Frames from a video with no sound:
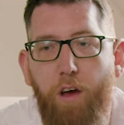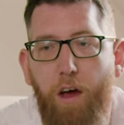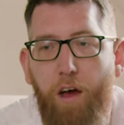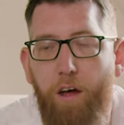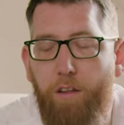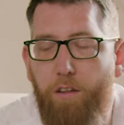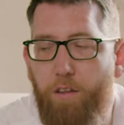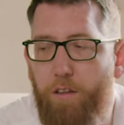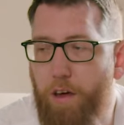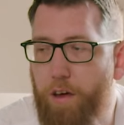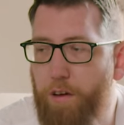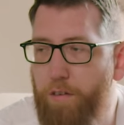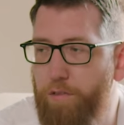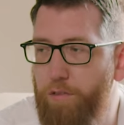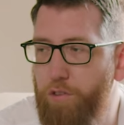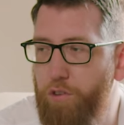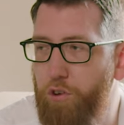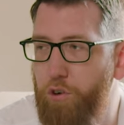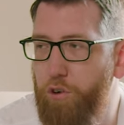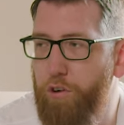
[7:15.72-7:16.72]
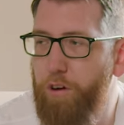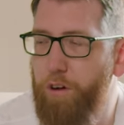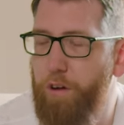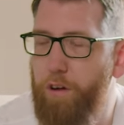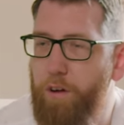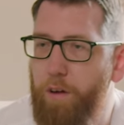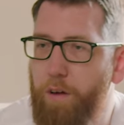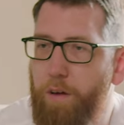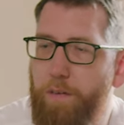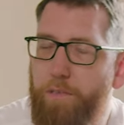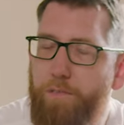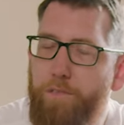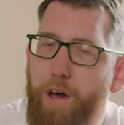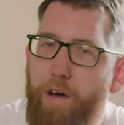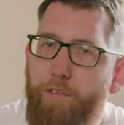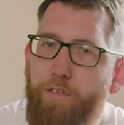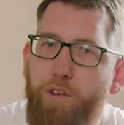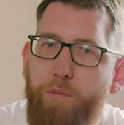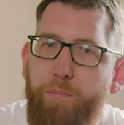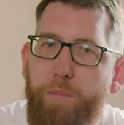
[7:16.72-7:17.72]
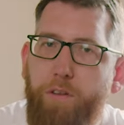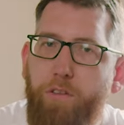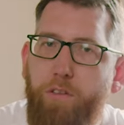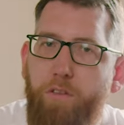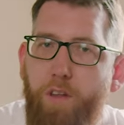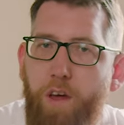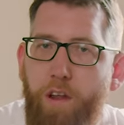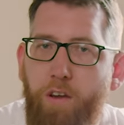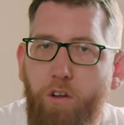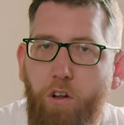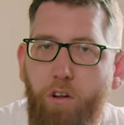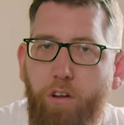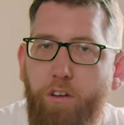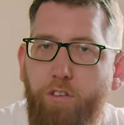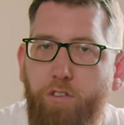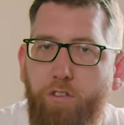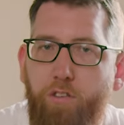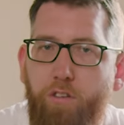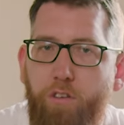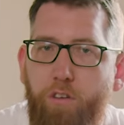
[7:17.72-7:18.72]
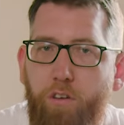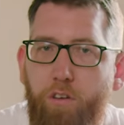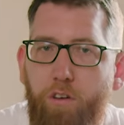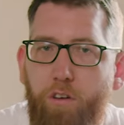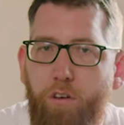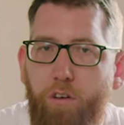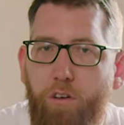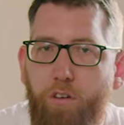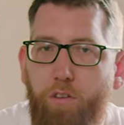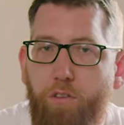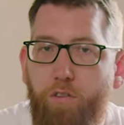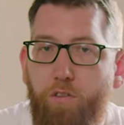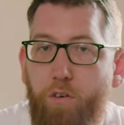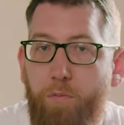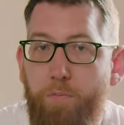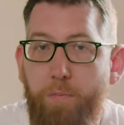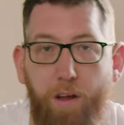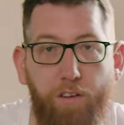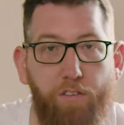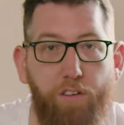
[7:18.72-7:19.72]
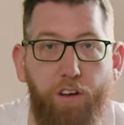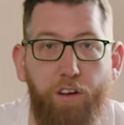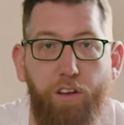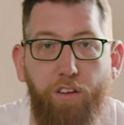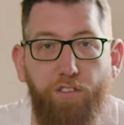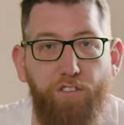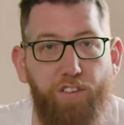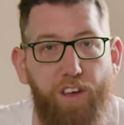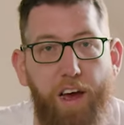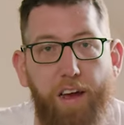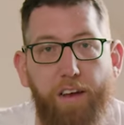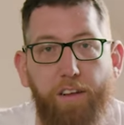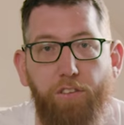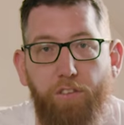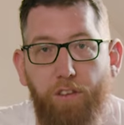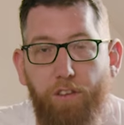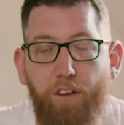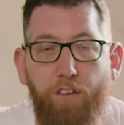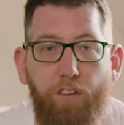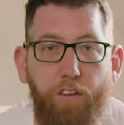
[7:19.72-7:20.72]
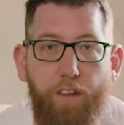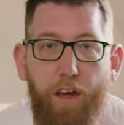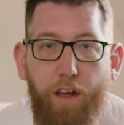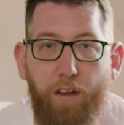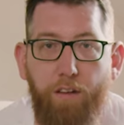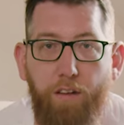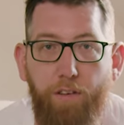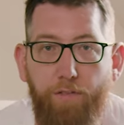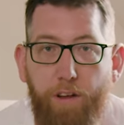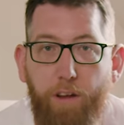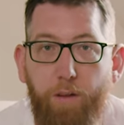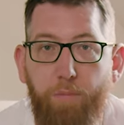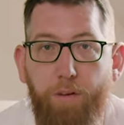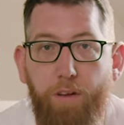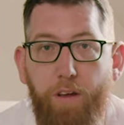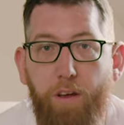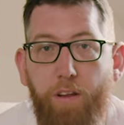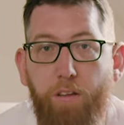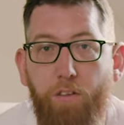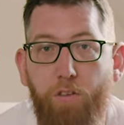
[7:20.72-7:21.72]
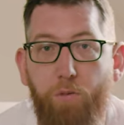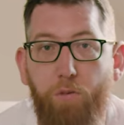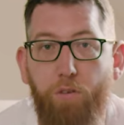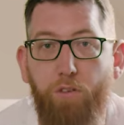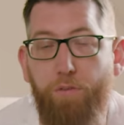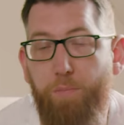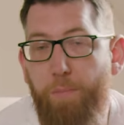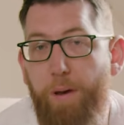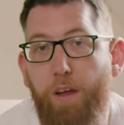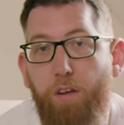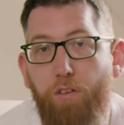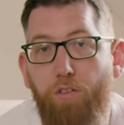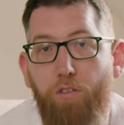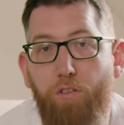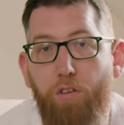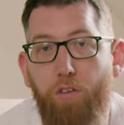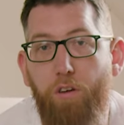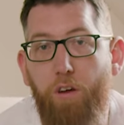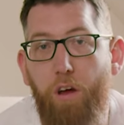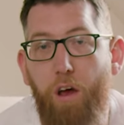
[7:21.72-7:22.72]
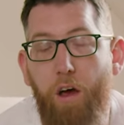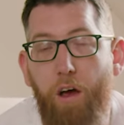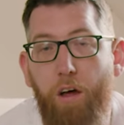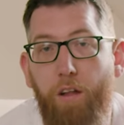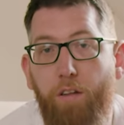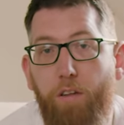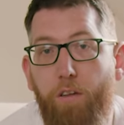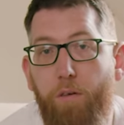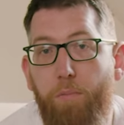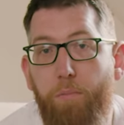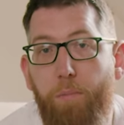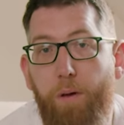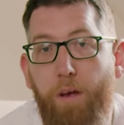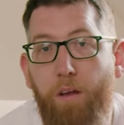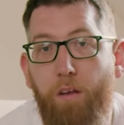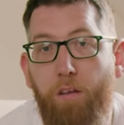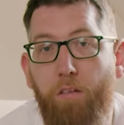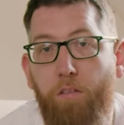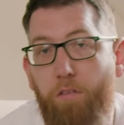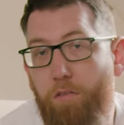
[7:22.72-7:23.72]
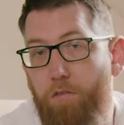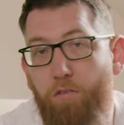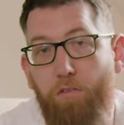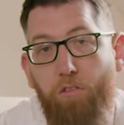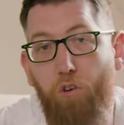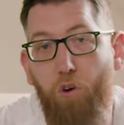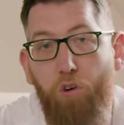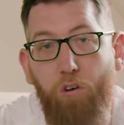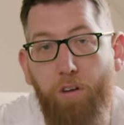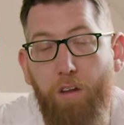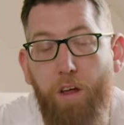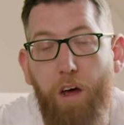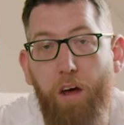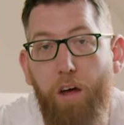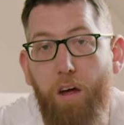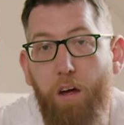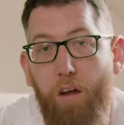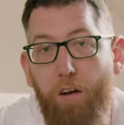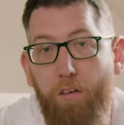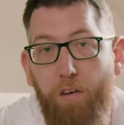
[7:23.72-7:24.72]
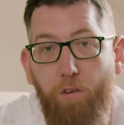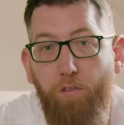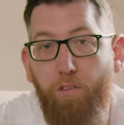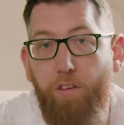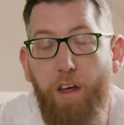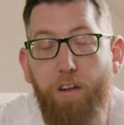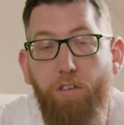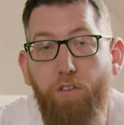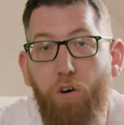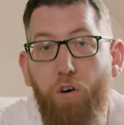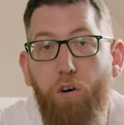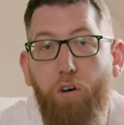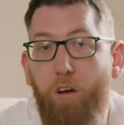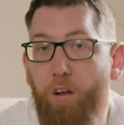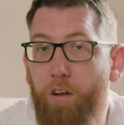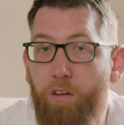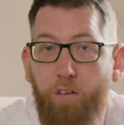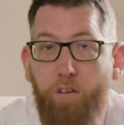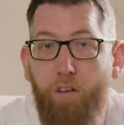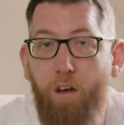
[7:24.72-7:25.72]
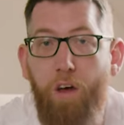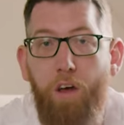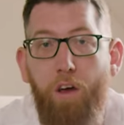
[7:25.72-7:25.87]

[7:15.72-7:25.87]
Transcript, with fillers: and they've took various bits of their knowledge from magic and science and things like that, developed it into a speech, and they've been talking that around TED Talk and